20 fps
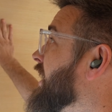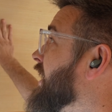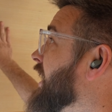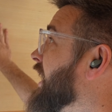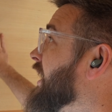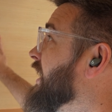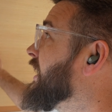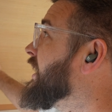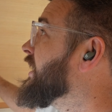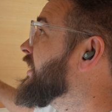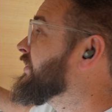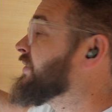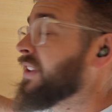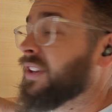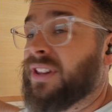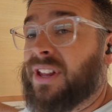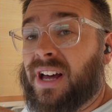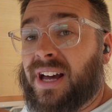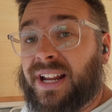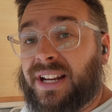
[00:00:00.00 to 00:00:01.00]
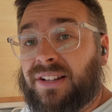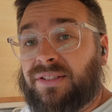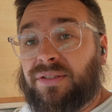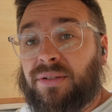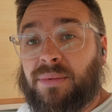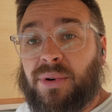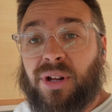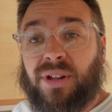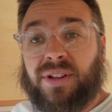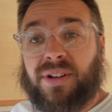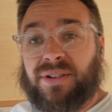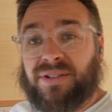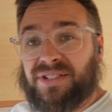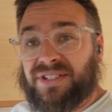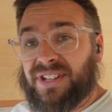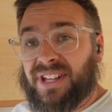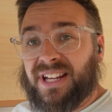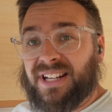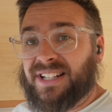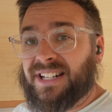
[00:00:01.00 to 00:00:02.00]
any of the lines from all
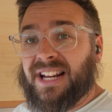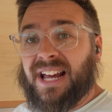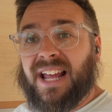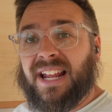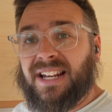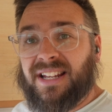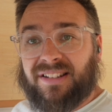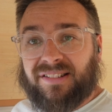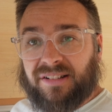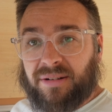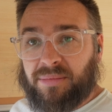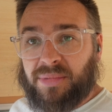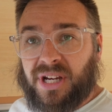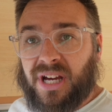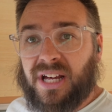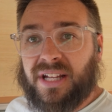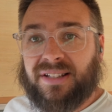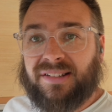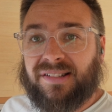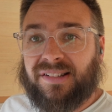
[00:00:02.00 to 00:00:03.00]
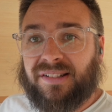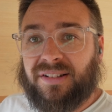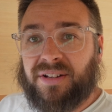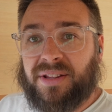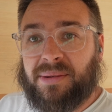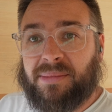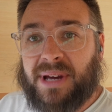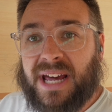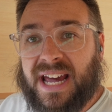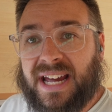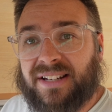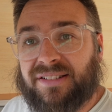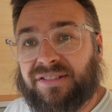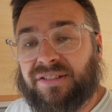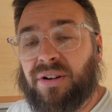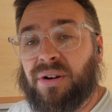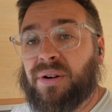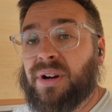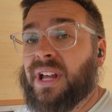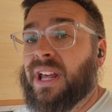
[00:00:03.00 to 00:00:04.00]
those like 90 some cuts on the back.
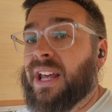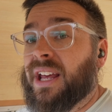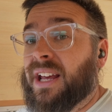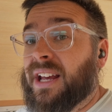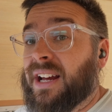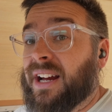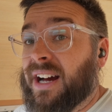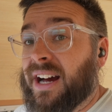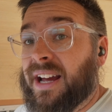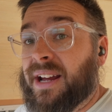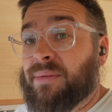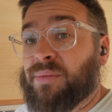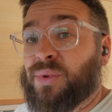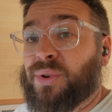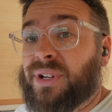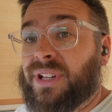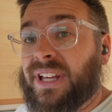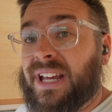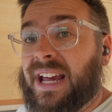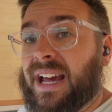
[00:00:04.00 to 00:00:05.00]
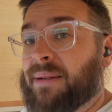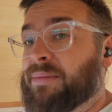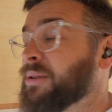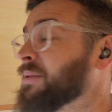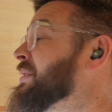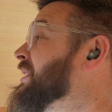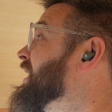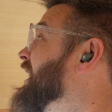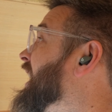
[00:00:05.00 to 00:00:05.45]
So I am really happy with